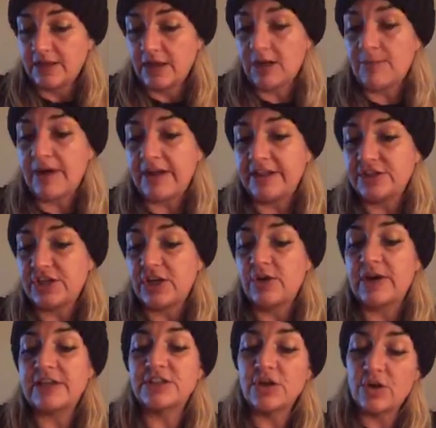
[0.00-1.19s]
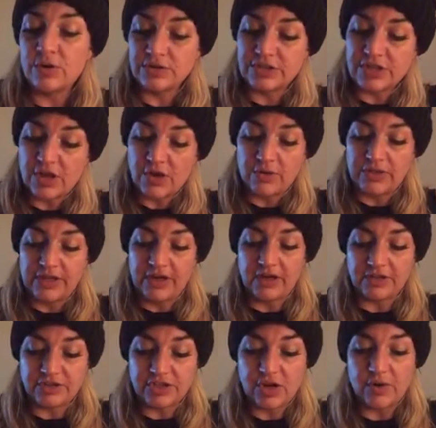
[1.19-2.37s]
Apology. Okay, so
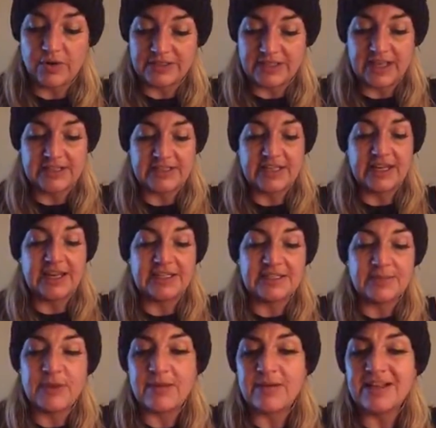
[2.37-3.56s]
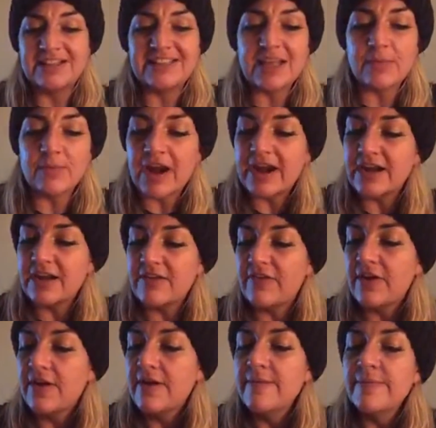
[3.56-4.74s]
it's an intimate, it's some kind of,
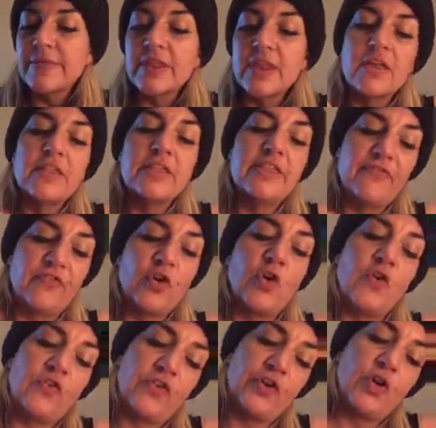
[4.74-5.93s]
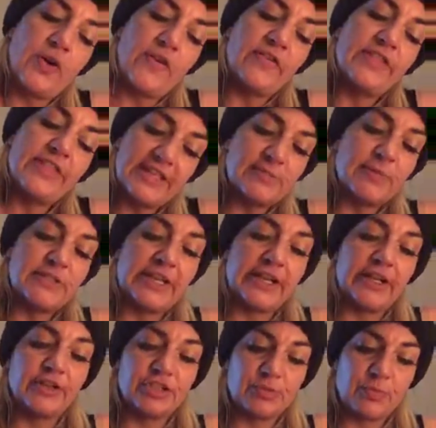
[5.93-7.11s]
for whoever this
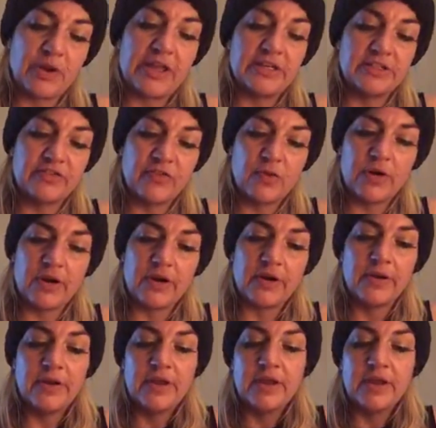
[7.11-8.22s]
particular spread is for,